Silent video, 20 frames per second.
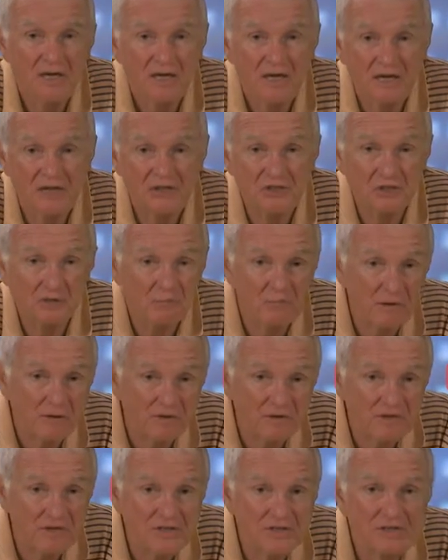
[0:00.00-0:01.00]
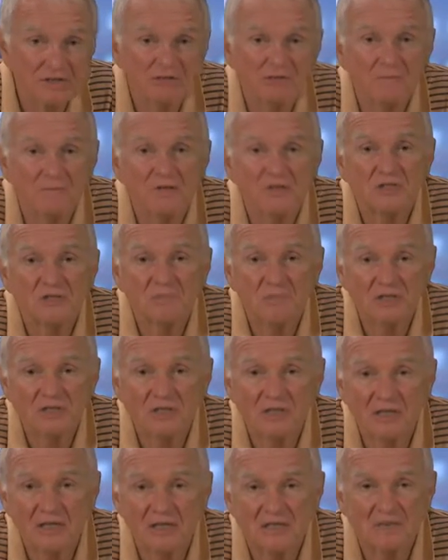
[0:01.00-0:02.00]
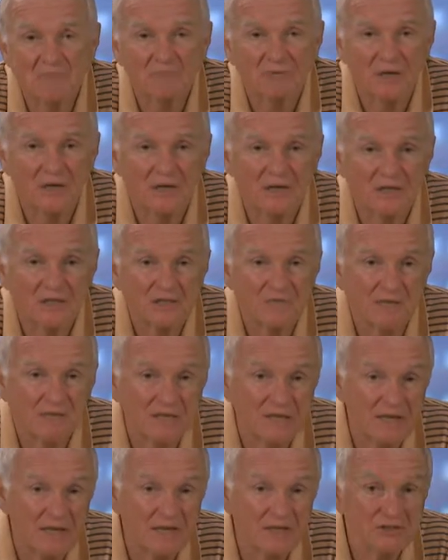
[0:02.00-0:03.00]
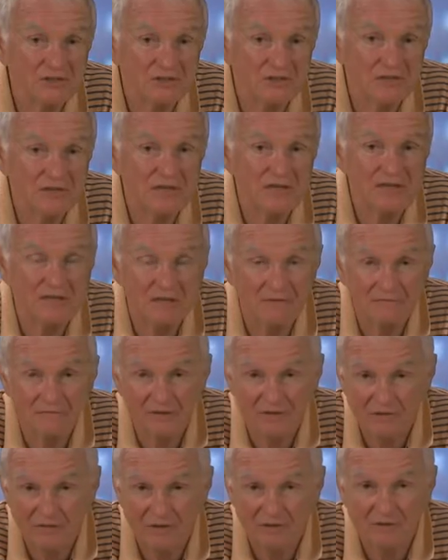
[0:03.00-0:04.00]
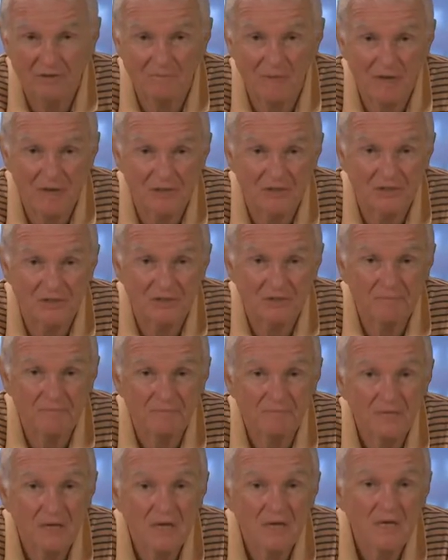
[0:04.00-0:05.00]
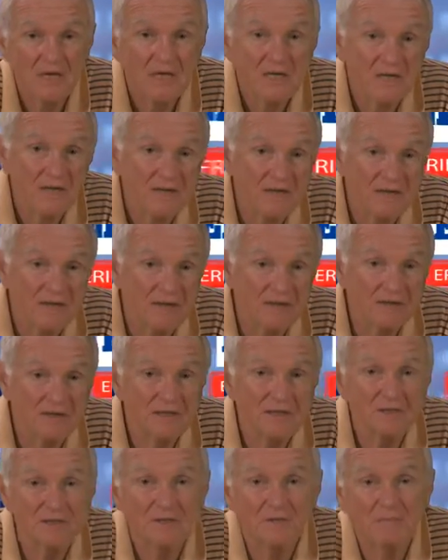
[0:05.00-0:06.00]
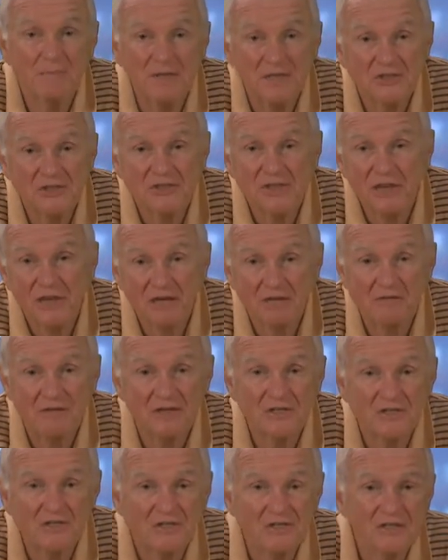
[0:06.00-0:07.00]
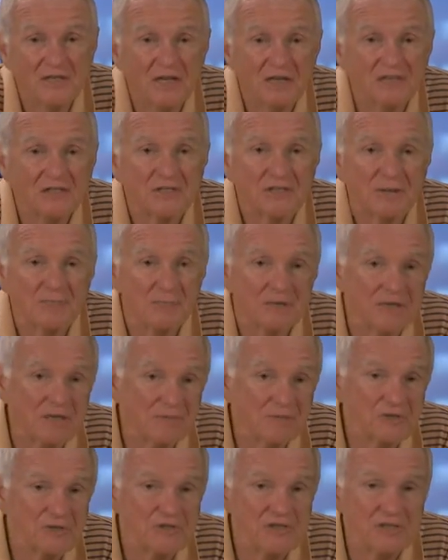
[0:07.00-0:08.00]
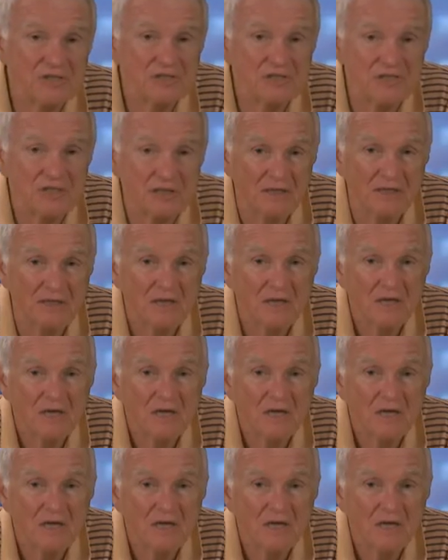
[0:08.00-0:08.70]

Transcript: Edge & Murray distributes specialized products for the energy and infrastructure markets. Netherlands-based Erics is next up at number 16.